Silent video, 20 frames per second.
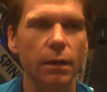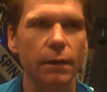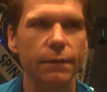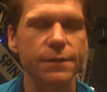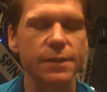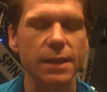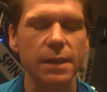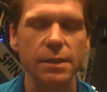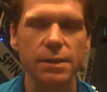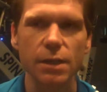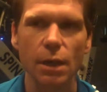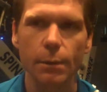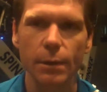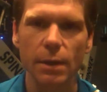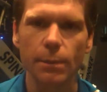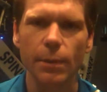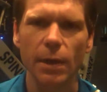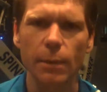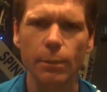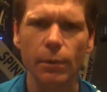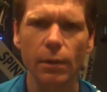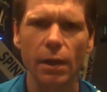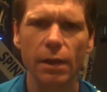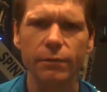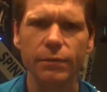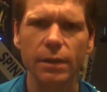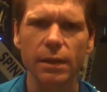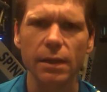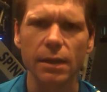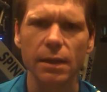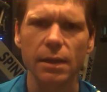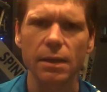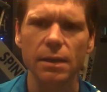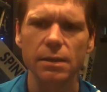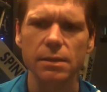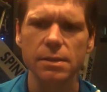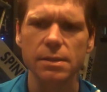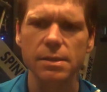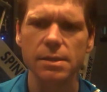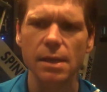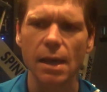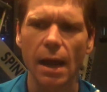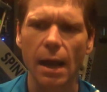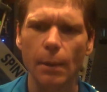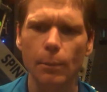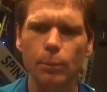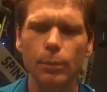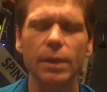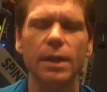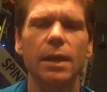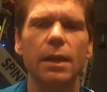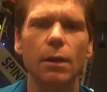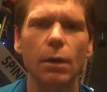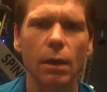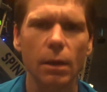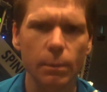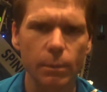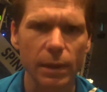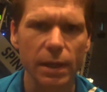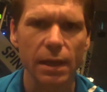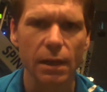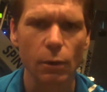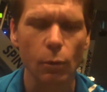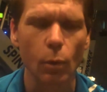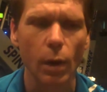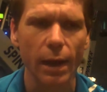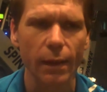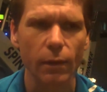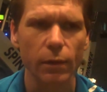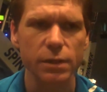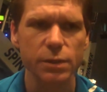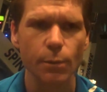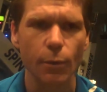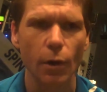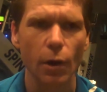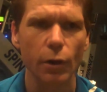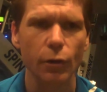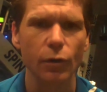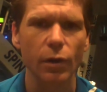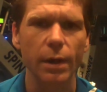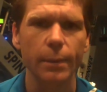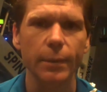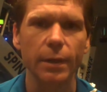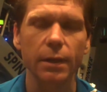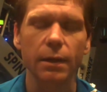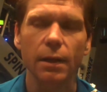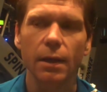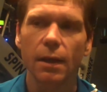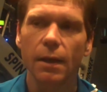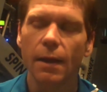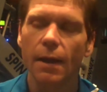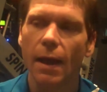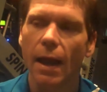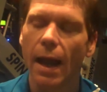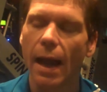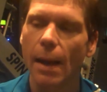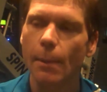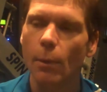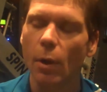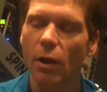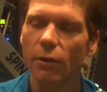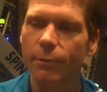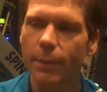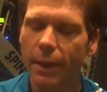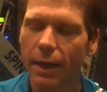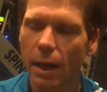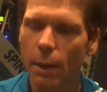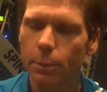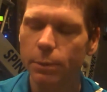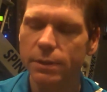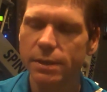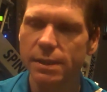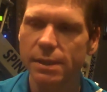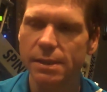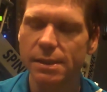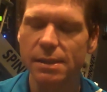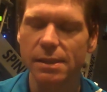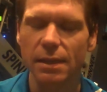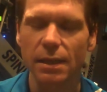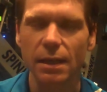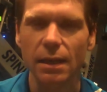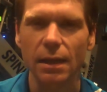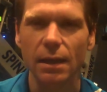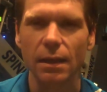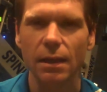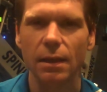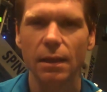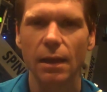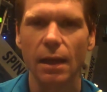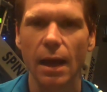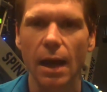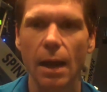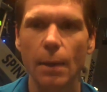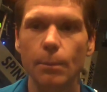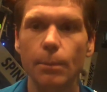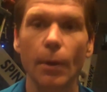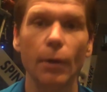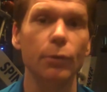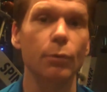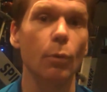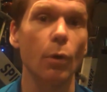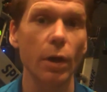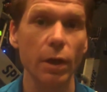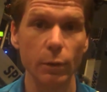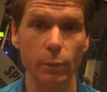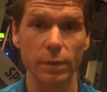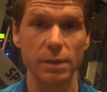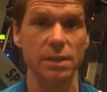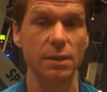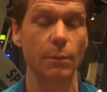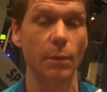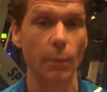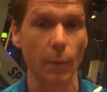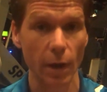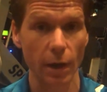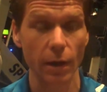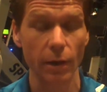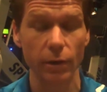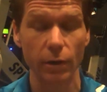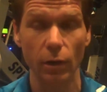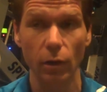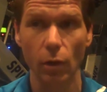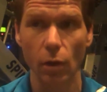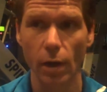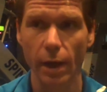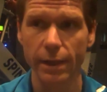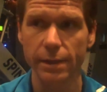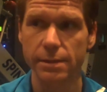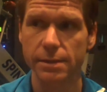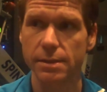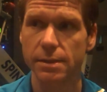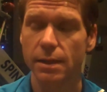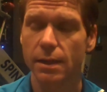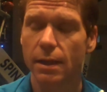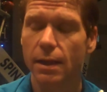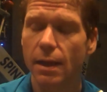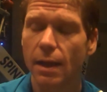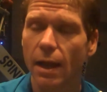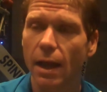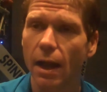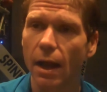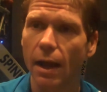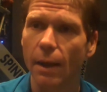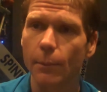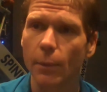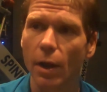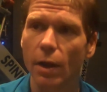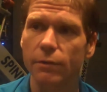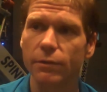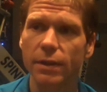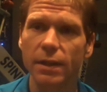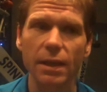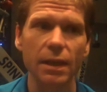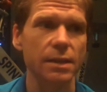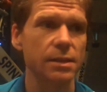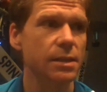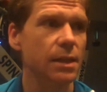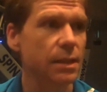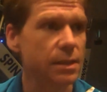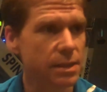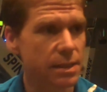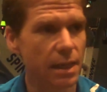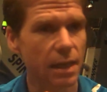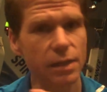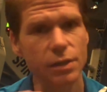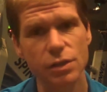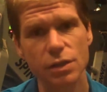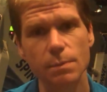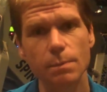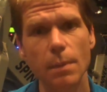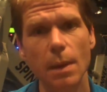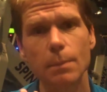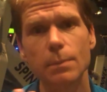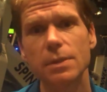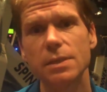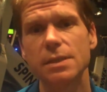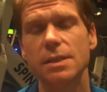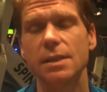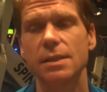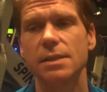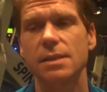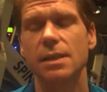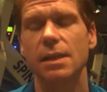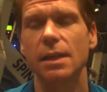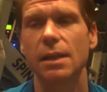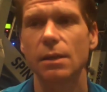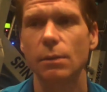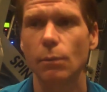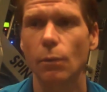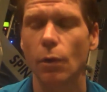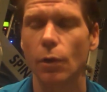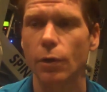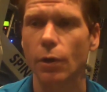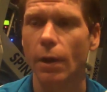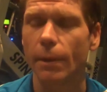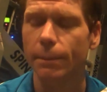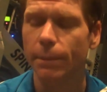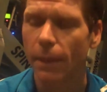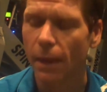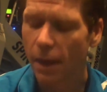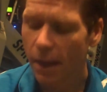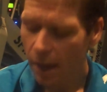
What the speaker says: I've seen so many people over the years begin a weight loss program, and I've been able to see both working with some of my own clients over the years and seeing gym members succeed and whatnot.